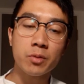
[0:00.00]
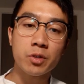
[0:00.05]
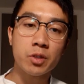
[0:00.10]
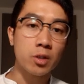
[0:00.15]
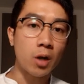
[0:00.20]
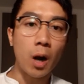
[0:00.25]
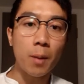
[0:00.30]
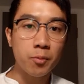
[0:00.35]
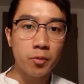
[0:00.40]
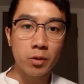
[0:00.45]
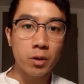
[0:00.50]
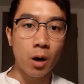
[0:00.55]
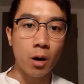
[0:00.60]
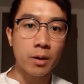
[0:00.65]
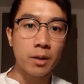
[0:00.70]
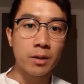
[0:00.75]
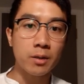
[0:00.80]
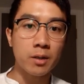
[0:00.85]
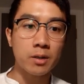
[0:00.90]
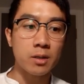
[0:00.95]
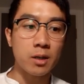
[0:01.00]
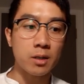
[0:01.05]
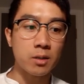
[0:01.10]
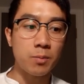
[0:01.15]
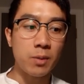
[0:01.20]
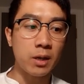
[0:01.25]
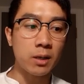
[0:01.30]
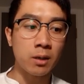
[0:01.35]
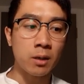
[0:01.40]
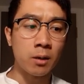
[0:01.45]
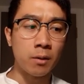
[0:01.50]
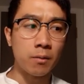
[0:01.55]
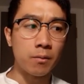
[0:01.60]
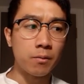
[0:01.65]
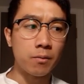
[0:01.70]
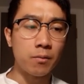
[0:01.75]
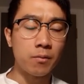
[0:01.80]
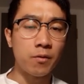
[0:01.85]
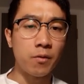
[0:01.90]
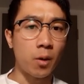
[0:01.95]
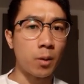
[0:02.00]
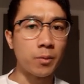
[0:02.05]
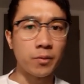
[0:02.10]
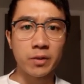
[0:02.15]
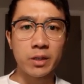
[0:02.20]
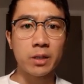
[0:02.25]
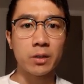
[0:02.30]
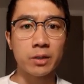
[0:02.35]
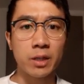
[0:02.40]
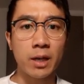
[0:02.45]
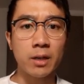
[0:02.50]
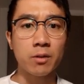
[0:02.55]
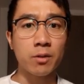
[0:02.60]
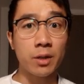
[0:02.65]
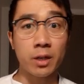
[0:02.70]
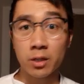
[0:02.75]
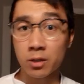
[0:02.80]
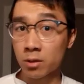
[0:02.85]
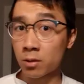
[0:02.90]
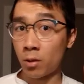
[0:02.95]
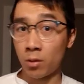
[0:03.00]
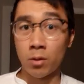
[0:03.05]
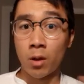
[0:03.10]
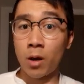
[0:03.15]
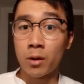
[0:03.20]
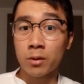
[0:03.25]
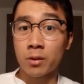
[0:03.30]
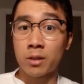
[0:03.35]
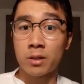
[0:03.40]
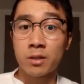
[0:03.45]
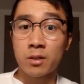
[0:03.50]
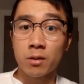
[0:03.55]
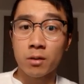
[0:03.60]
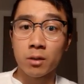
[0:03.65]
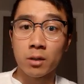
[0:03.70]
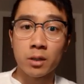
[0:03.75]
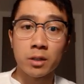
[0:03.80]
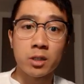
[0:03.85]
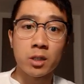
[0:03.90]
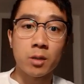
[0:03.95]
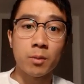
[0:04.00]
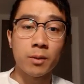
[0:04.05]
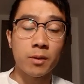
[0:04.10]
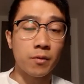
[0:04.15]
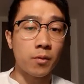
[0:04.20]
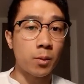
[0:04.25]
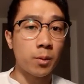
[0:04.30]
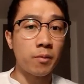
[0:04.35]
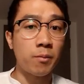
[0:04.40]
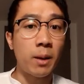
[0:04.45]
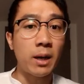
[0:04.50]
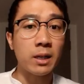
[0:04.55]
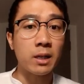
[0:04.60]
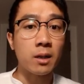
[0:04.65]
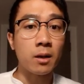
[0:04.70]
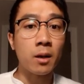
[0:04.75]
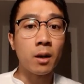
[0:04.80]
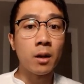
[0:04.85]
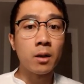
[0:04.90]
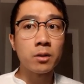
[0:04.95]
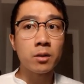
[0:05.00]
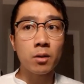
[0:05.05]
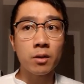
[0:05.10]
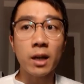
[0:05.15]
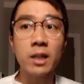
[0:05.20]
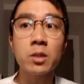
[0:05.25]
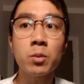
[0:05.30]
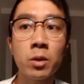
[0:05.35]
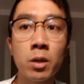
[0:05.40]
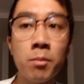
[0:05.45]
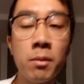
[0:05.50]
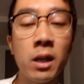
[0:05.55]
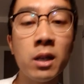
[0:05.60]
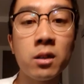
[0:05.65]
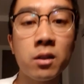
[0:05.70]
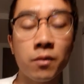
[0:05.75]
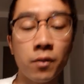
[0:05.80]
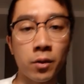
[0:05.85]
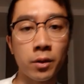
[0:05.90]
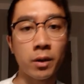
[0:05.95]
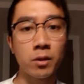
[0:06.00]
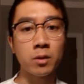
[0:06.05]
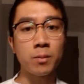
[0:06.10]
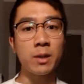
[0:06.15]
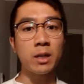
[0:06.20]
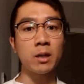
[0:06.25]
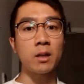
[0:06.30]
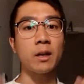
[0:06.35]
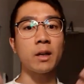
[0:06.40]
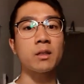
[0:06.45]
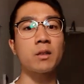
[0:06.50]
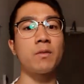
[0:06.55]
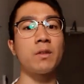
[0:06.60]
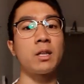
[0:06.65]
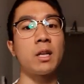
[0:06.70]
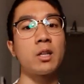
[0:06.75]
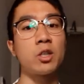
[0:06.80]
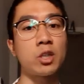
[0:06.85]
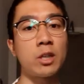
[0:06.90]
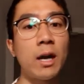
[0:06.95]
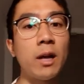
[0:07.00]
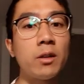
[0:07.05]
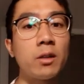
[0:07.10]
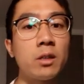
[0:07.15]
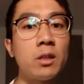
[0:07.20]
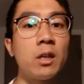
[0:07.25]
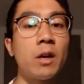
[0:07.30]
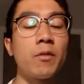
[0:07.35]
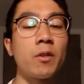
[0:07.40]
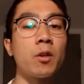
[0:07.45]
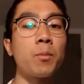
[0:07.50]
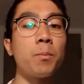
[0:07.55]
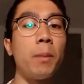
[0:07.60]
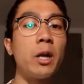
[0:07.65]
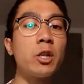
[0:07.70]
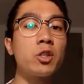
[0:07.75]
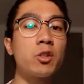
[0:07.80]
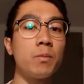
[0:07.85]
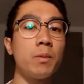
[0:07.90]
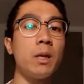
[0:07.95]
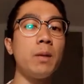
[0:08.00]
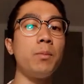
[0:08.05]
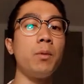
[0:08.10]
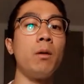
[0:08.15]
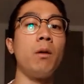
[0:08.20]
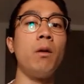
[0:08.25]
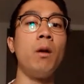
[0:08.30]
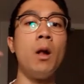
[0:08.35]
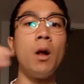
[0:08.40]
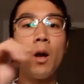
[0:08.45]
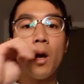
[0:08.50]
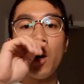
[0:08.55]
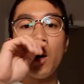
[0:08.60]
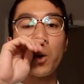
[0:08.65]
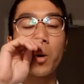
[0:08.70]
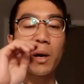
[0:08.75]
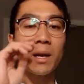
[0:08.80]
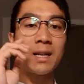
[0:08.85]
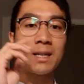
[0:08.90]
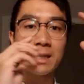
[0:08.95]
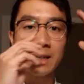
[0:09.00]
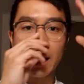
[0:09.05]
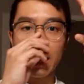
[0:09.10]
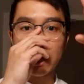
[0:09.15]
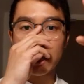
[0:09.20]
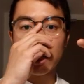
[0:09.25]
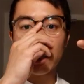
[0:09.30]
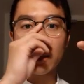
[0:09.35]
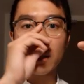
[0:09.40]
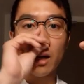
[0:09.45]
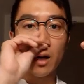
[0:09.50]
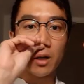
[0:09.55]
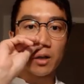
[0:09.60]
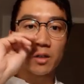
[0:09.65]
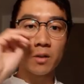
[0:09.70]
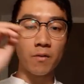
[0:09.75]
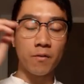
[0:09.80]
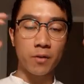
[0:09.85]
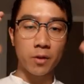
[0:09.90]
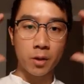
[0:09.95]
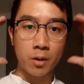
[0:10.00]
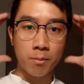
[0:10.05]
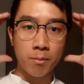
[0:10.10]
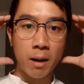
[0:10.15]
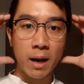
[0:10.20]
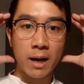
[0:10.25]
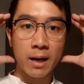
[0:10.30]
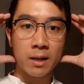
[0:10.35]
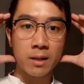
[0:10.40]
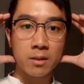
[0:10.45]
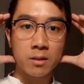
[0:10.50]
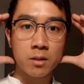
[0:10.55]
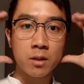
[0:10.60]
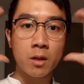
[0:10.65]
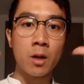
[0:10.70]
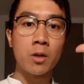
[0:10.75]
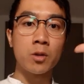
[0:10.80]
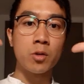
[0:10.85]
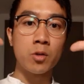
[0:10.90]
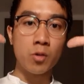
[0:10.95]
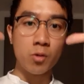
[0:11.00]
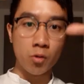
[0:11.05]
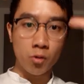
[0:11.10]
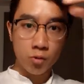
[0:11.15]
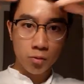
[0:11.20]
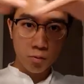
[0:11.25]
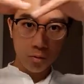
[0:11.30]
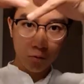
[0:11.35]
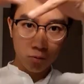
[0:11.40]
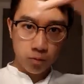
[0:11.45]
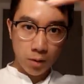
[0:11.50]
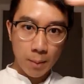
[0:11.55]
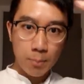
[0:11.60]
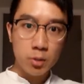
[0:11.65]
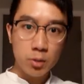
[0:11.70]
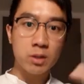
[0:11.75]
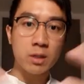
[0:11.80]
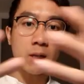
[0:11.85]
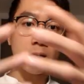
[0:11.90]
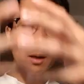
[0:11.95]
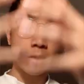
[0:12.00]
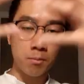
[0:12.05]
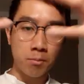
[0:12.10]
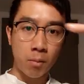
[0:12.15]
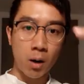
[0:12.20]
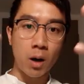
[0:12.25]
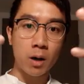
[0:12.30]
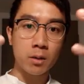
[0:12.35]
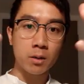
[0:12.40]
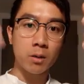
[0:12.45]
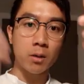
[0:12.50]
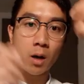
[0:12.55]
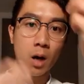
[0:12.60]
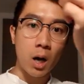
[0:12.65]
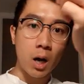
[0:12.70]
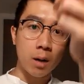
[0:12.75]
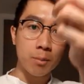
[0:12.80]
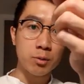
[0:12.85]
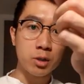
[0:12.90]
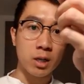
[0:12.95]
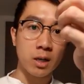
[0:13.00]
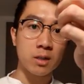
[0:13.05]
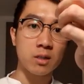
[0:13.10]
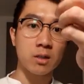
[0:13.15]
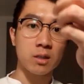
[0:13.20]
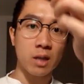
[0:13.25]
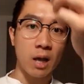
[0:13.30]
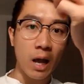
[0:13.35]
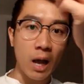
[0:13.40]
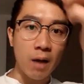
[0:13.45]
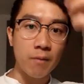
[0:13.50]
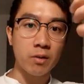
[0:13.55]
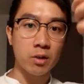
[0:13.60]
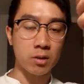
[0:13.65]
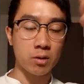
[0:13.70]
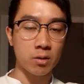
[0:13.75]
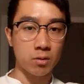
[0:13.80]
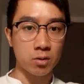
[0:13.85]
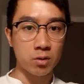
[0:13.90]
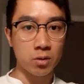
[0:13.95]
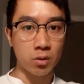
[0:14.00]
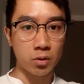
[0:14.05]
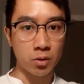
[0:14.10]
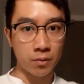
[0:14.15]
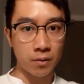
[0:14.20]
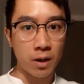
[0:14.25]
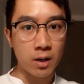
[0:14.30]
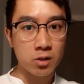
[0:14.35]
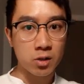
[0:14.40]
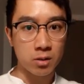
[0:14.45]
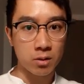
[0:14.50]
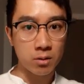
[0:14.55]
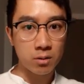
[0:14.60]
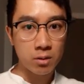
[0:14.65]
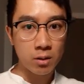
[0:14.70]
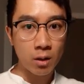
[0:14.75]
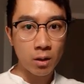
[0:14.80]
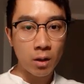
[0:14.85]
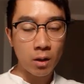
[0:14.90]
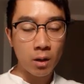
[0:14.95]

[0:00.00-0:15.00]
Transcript: stop regarding this as being a form of legal tender, then it's no longer considered a legitimate form of money. So that's what it means for there to be collective intentionality. You have a bunch of people who are intending for their minds to represent and model objects as having certain social functions.